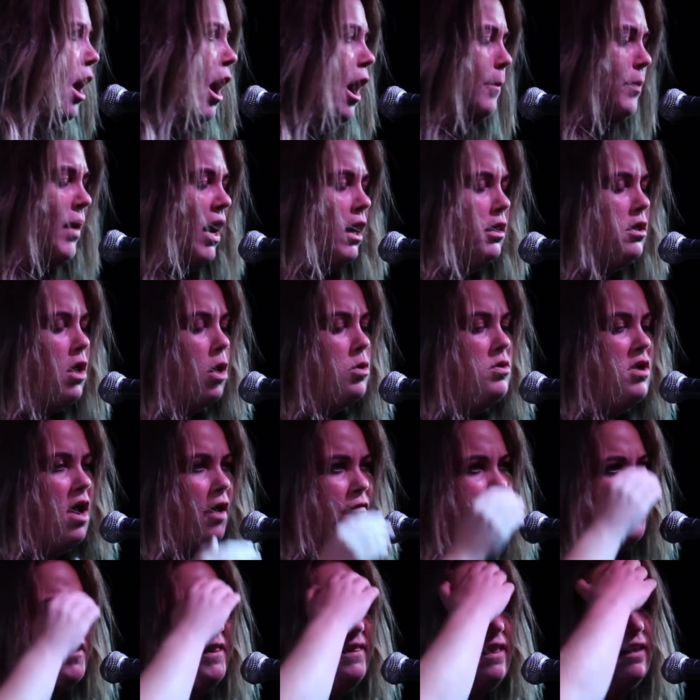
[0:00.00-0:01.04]
But I know
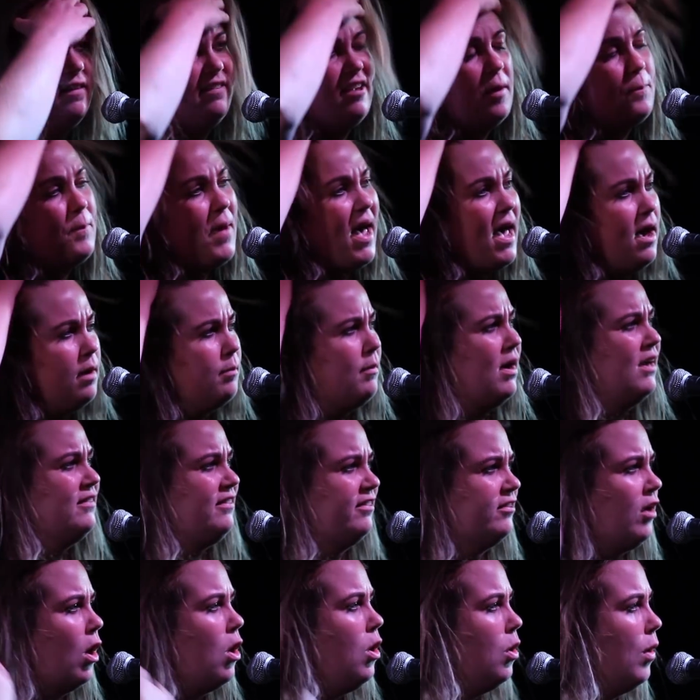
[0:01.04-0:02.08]
nothing than to bare my
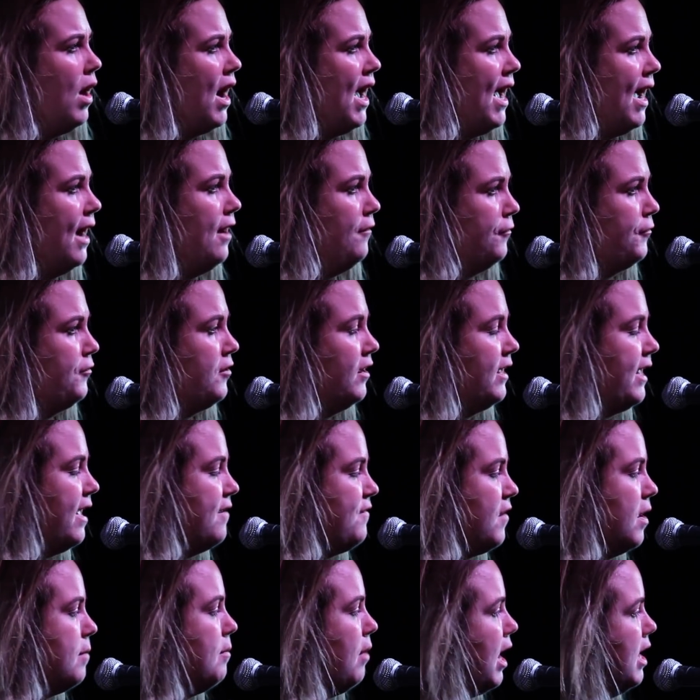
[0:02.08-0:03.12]
soul. I have to give
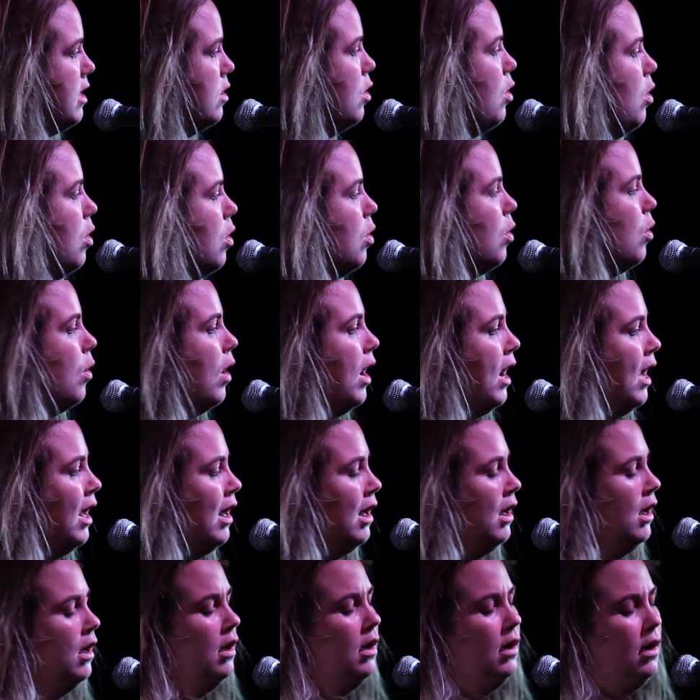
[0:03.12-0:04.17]
it my
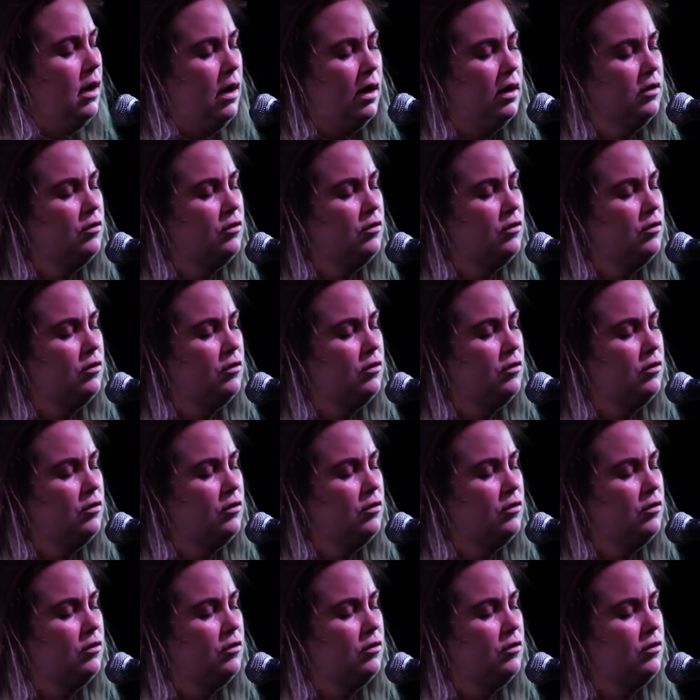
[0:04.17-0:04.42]
all.